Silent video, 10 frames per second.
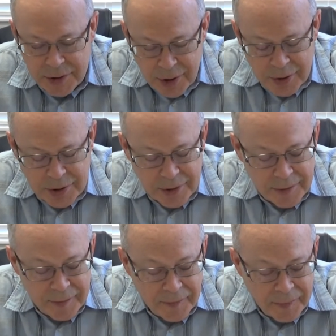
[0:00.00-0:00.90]
Church.
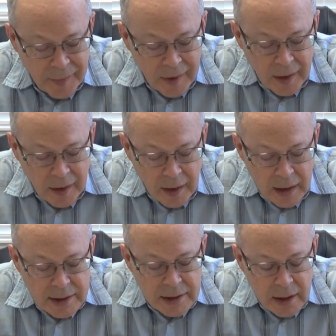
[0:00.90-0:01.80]

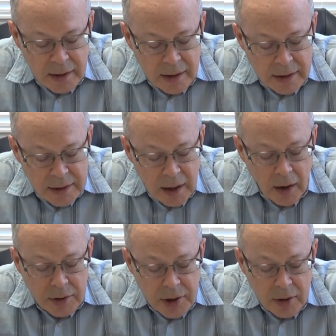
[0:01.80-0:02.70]
He said this:
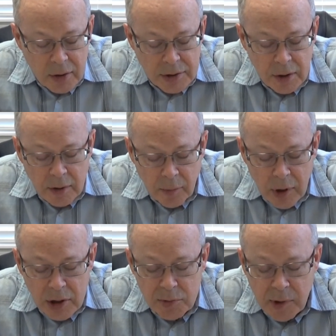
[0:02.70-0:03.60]
"Our tears are the
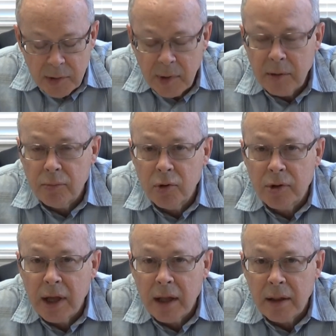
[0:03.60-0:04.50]
bridge between
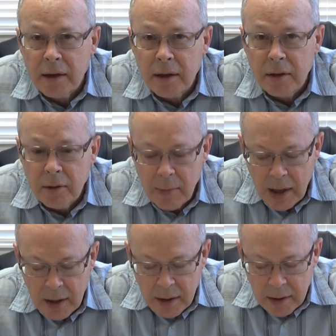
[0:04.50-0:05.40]
brutality and
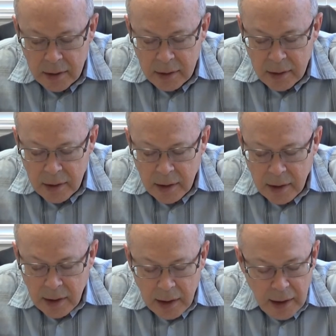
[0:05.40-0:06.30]
humanity."
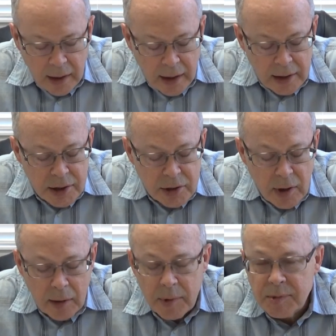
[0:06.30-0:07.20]
He
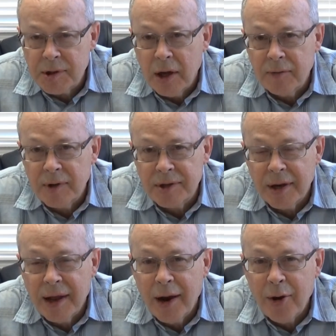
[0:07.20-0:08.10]
described himself as
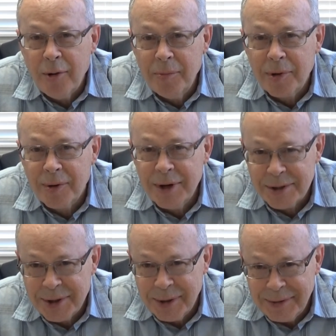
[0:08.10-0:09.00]
an Arab
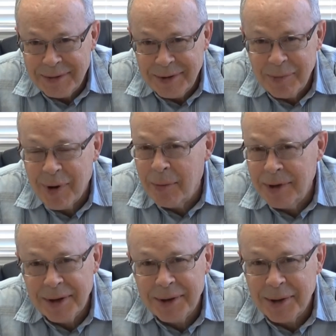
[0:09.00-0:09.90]
Christian, you probably
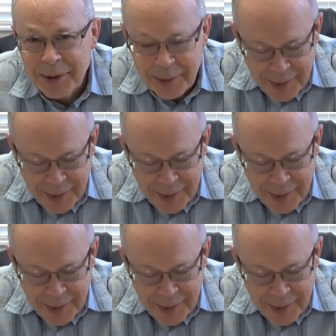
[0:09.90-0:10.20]
didn't know there